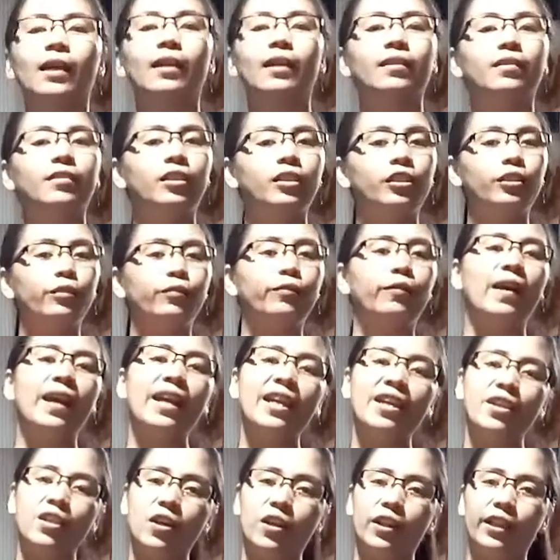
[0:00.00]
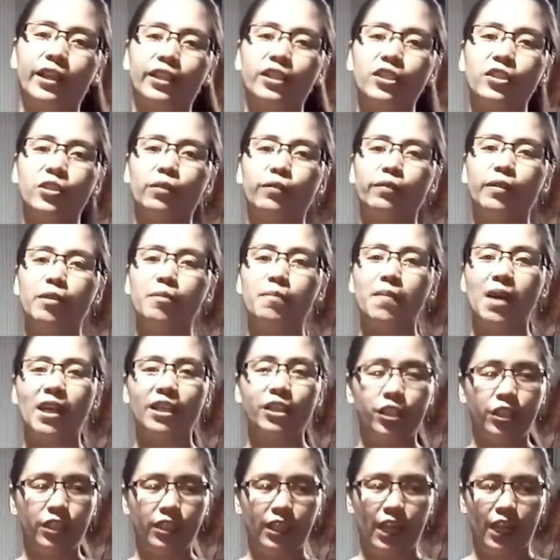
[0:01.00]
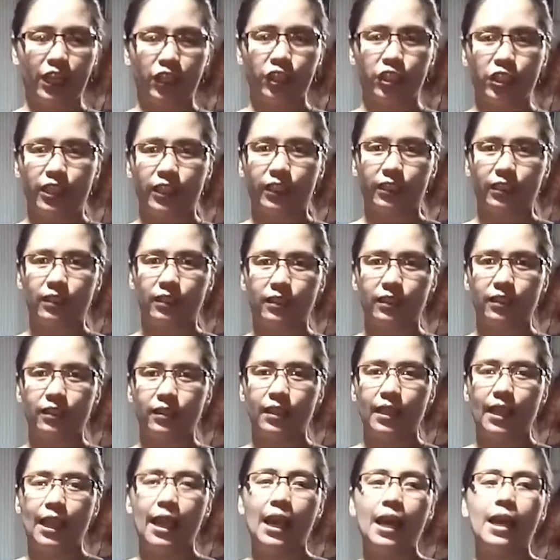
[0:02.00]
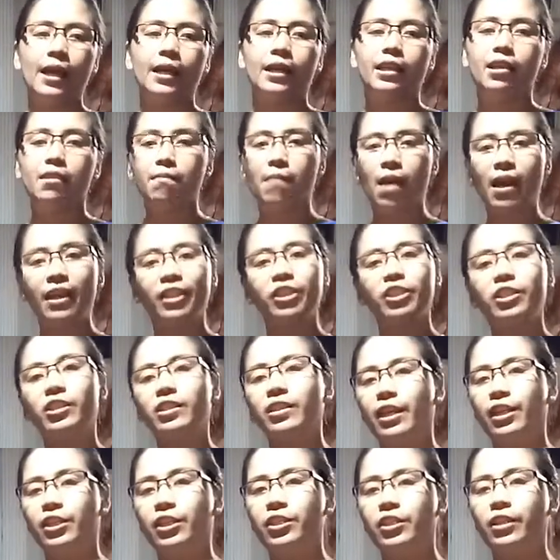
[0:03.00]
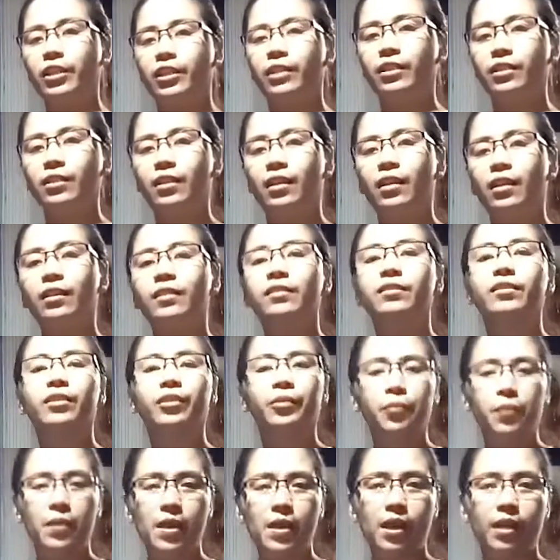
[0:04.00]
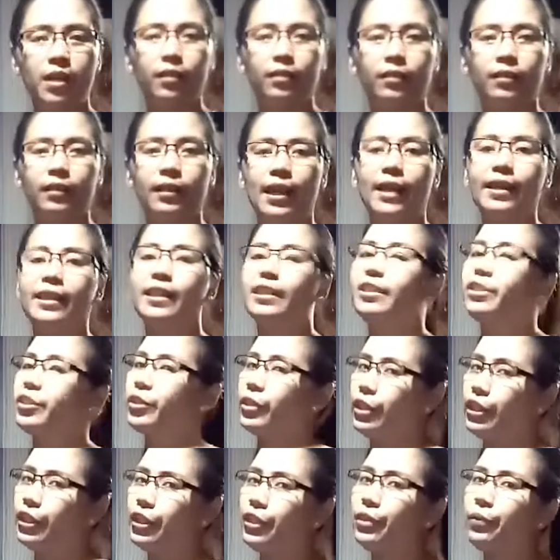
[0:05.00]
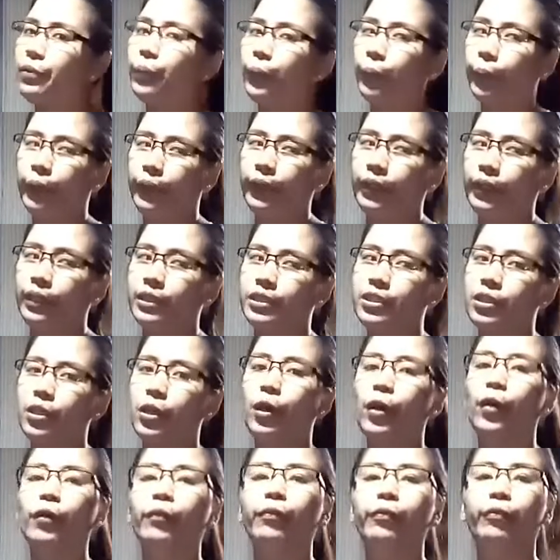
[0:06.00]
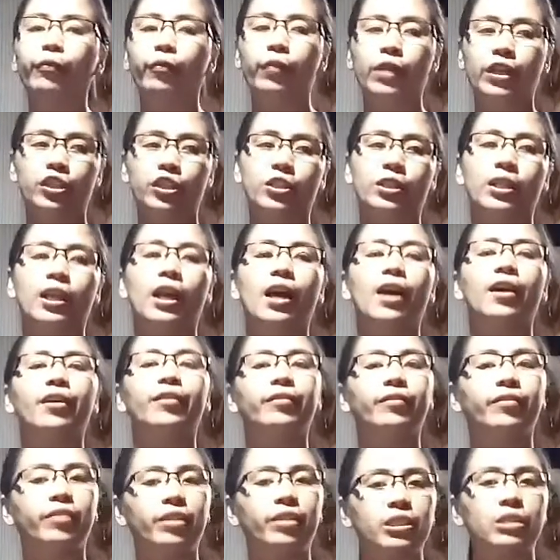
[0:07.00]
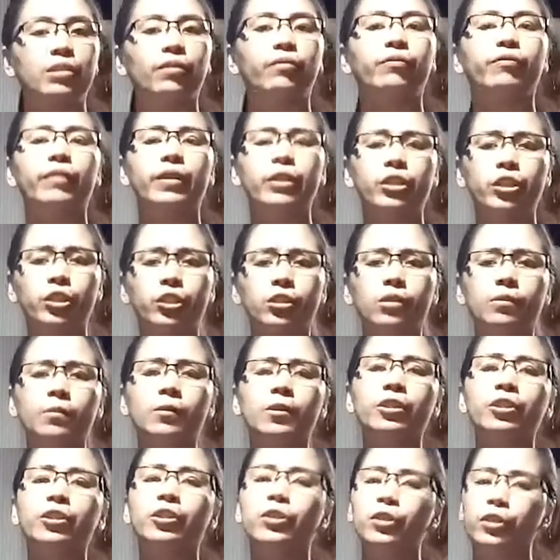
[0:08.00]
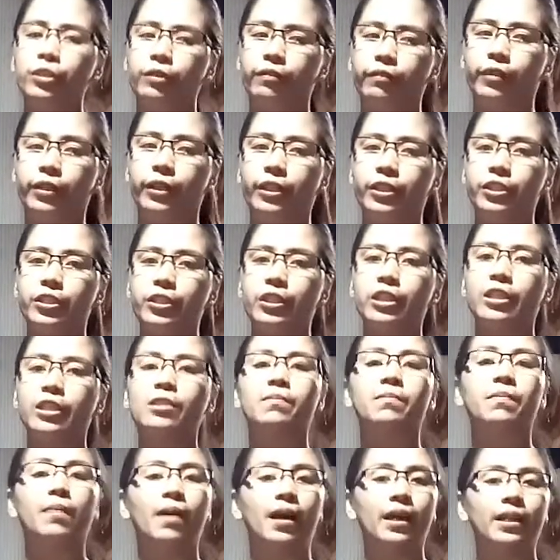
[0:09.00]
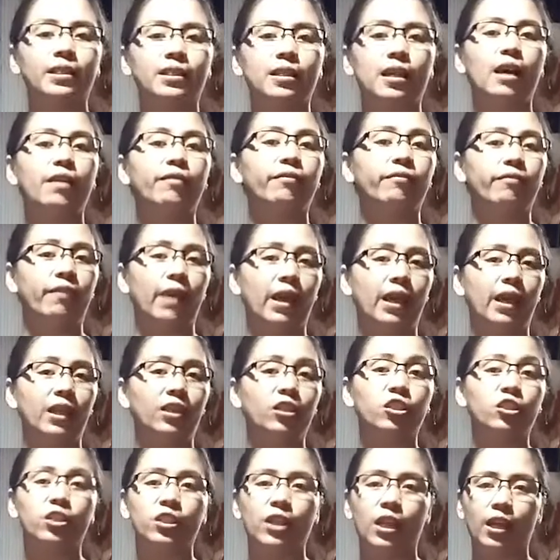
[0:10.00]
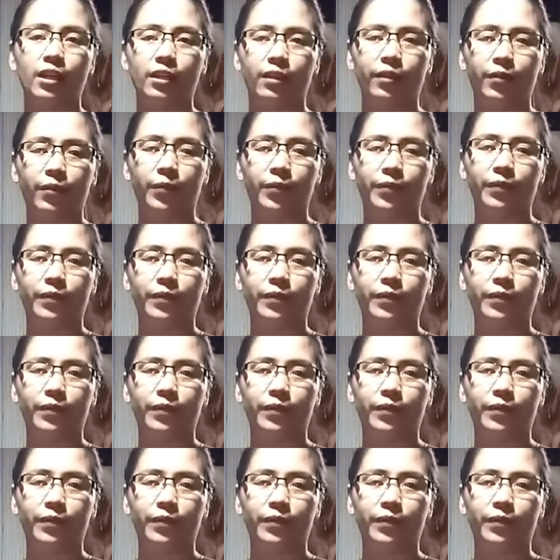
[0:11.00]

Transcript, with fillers: The divine arts of imagination. Imagination, the real and eternal world of which this vegetable universe is but a faint shadow.